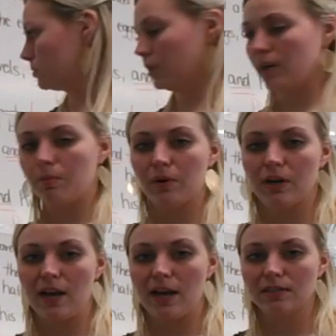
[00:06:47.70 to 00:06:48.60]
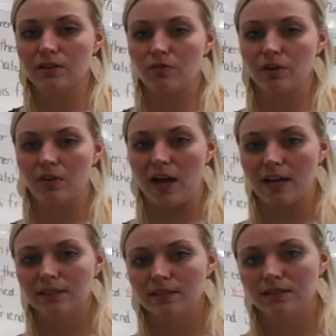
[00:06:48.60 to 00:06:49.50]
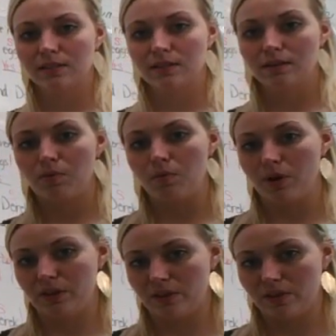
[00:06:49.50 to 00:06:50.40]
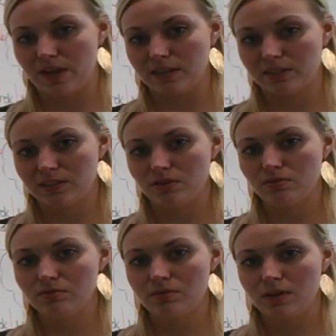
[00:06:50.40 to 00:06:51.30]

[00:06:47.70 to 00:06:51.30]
we're going to put an S over class. What did the class do?